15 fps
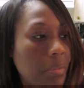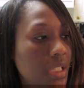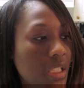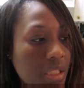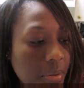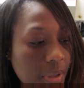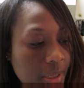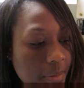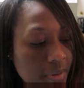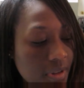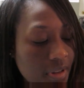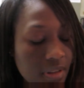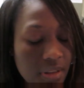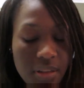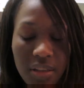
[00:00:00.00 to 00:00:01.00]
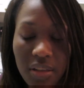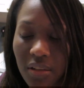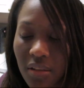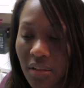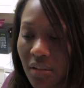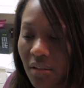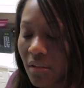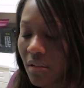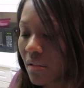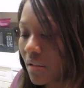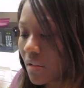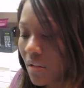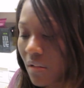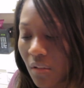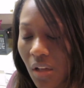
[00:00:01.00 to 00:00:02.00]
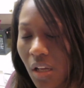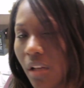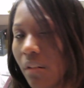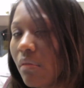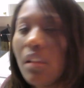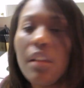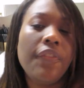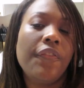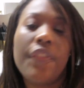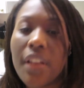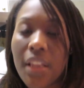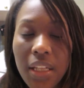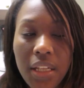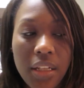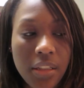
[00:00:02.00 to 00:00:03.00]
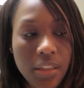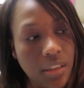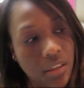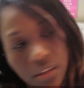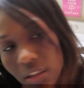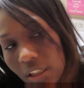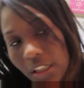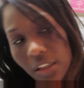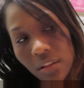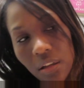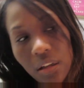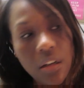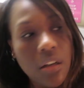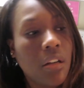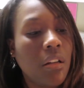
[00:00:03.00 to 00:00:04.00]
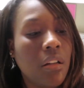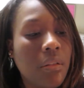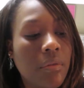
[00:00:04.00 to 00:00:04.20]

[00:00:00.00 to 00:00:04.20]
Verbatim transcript: piece of paper, and then I don't really feel like I need an inhaler.